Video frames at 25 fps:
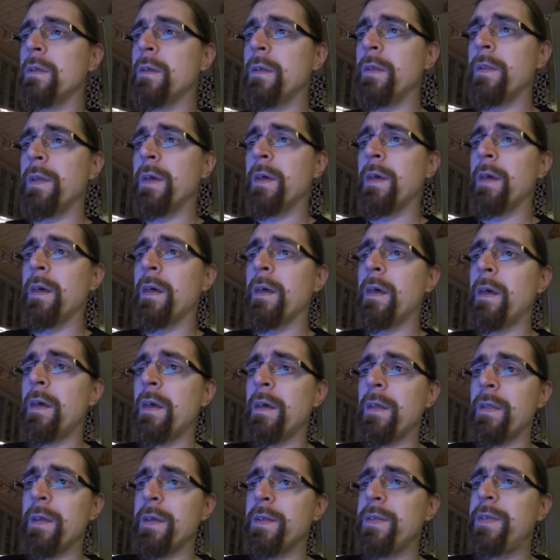the
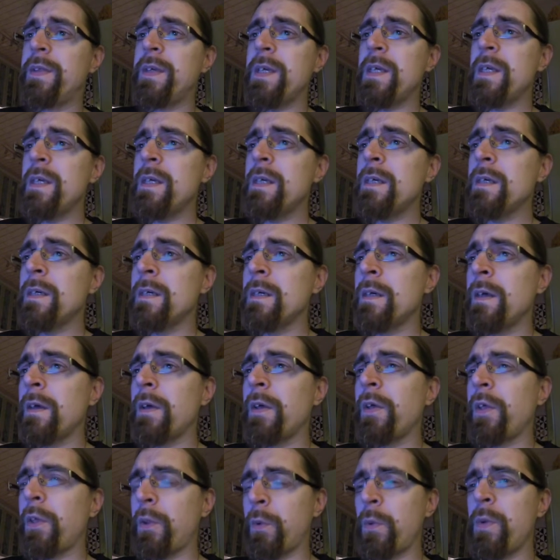
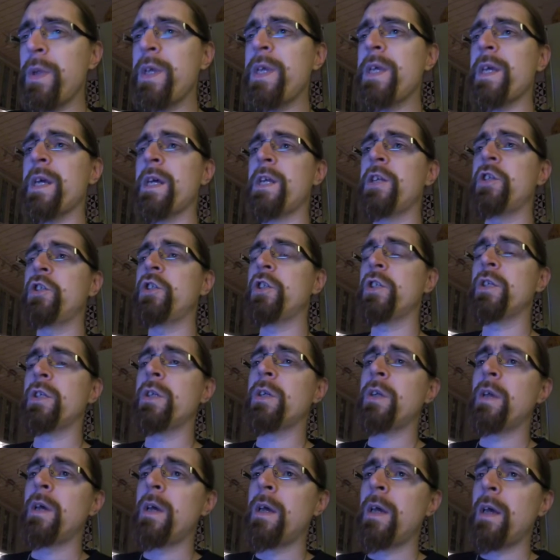D3
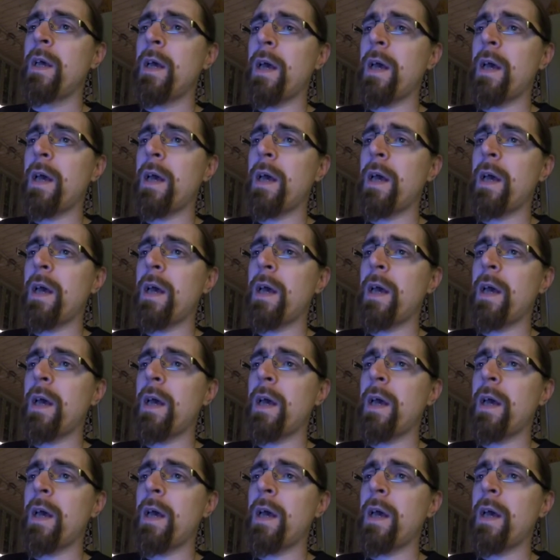engine